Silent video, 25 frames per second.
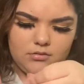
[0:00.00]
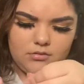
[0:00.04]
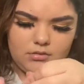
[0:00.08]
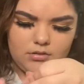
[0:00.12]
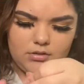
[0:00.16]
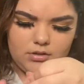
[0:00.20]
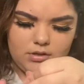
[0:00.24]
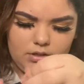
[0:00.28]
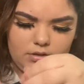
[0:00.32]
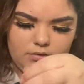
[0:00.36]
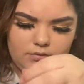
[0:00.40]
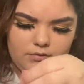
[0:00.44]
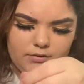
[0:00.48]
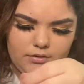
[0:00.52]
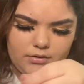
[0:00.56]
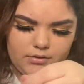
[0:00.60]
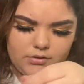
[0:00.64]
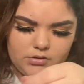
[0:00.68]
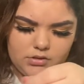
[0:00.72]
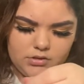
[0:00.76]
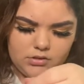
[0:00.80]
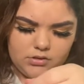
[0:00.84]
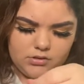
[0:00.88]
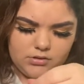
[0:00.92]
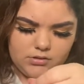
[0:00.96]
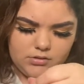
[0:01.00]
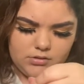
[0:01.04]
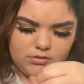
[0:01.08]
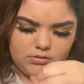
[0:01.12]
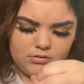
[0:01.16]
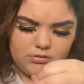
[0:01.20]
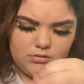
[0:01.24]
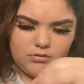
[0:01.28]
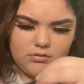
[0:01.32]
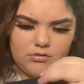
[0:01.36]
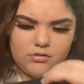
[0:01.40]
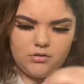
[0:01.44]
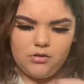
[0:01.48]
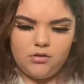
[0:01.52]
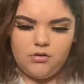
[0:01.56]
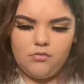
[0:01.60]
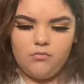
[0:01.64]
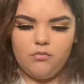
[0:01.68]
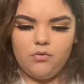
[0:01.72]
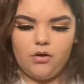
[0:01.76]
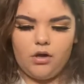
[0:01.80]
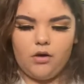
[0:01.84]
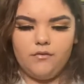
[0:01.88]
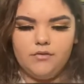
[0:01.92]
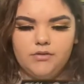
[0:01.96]
And there's,
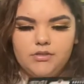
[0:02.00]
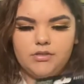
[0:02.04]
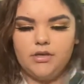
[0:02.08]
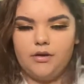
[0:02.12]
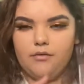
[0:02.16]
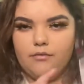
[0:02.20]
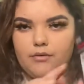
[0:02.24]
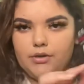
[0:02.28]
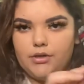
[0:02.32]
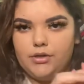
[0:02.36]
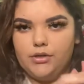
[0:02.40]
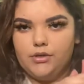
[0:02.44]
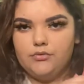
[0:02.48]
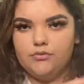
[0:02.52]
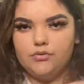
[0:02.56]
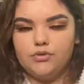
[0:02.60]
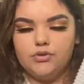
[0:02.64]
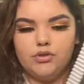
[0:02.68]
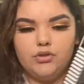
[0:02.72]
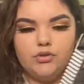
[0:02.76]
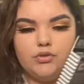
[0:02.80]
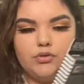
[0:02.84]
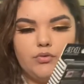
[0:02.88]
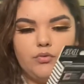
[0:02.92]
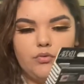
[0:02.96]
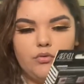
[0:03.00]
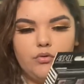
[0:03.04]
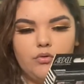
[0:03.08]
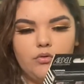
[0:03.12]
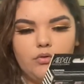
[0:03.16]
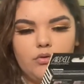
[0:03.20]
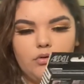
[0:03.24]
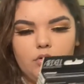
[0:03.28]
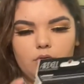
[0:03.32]
well, obviously I already used 2.